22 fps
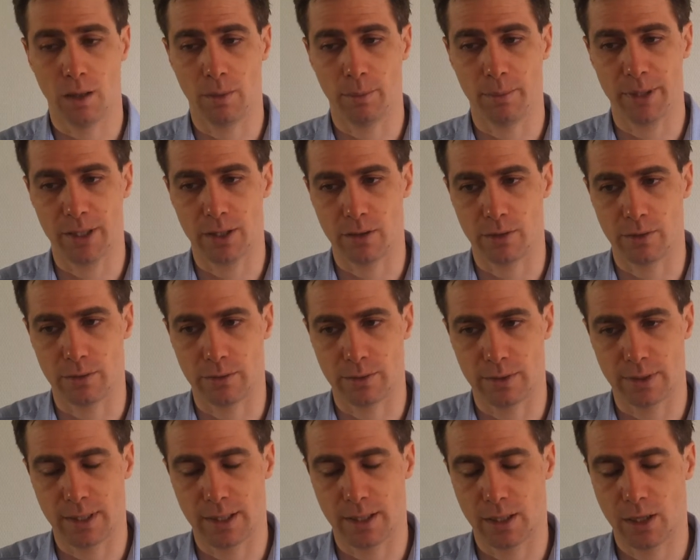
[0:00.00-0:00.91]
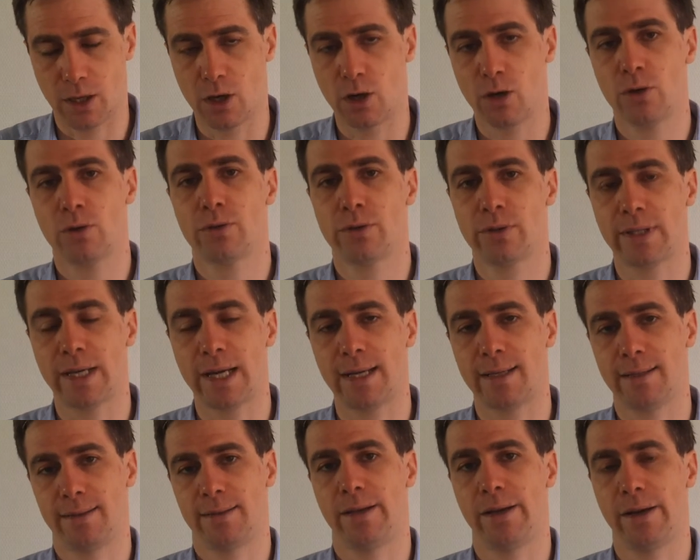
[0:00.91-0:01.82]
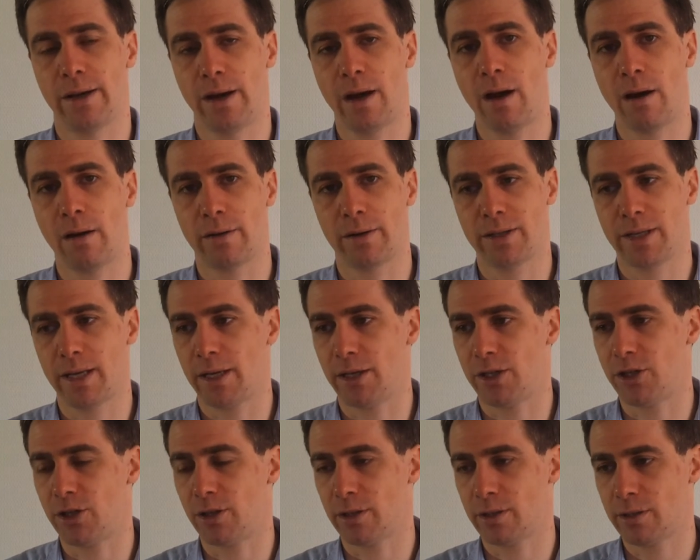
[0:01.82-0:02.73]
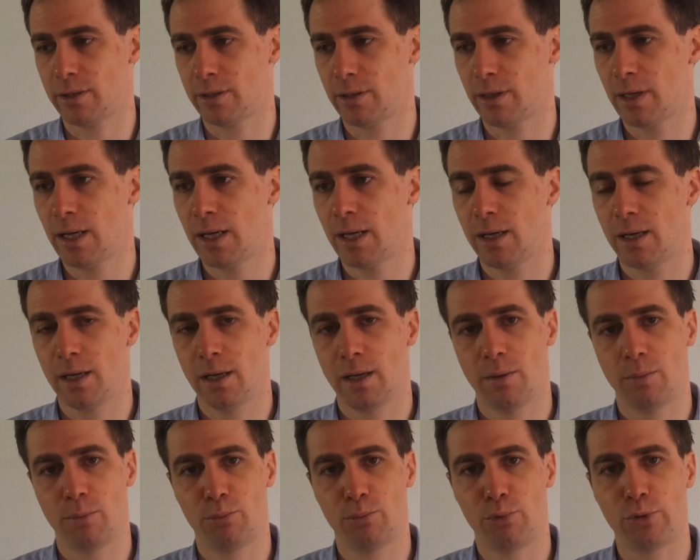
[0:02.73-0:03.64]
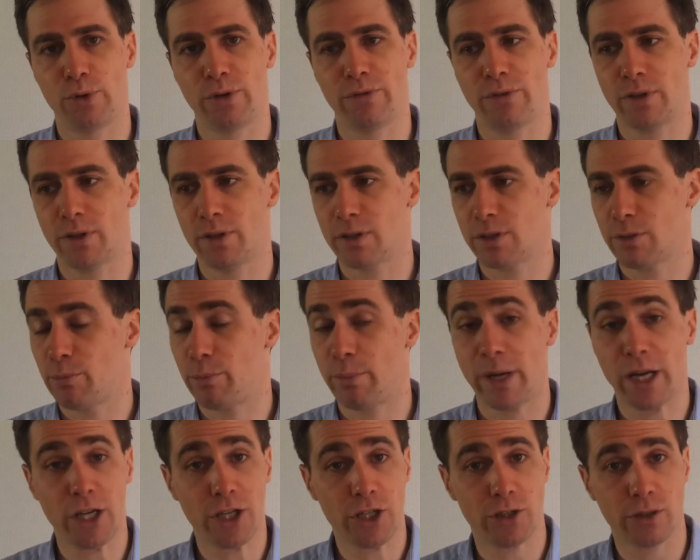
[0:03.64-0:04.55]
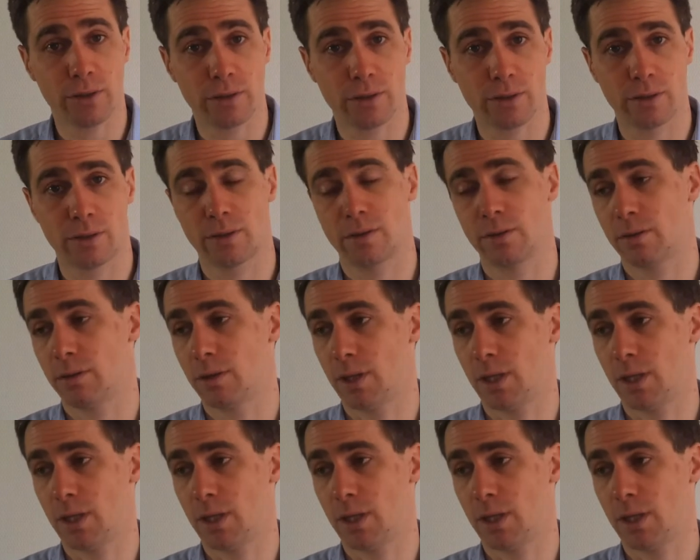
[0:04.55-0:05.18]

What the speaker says: because closed as they are, they just prevent patients